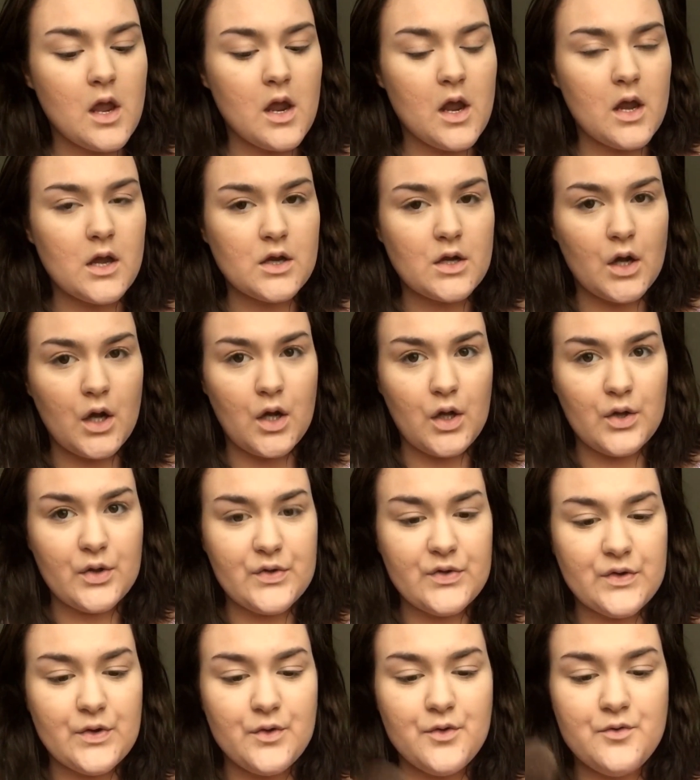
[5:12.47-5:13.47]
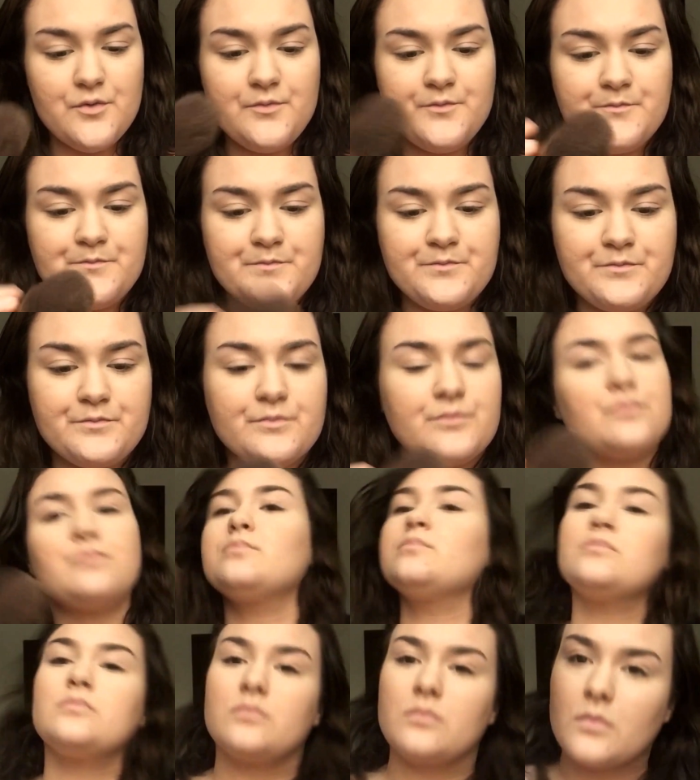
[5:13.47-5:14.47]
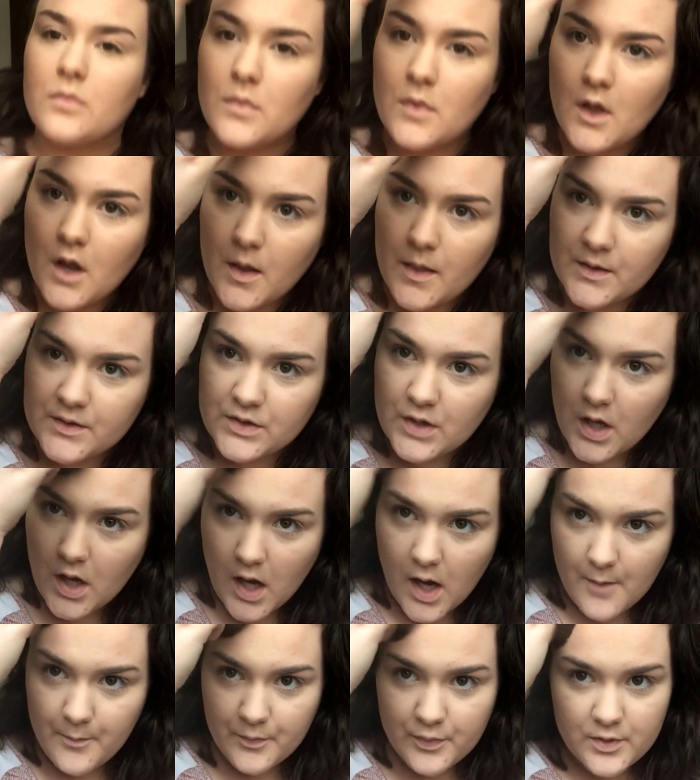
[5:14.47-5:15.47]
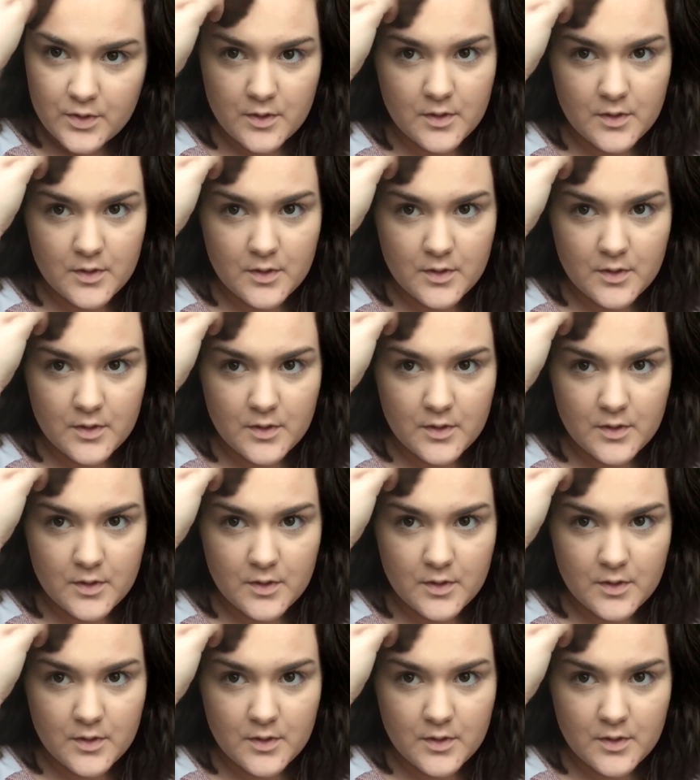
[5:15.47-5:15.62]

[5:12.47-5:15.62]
And also on the top